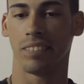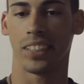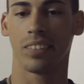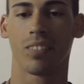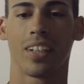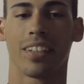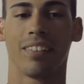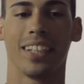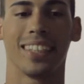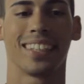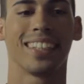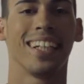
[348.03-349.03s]
when you
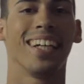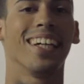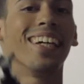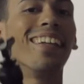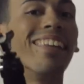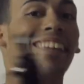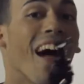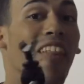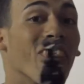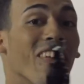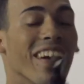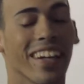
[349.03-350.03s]
are
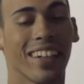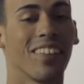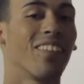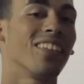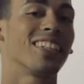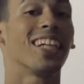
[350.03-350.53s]
Nothing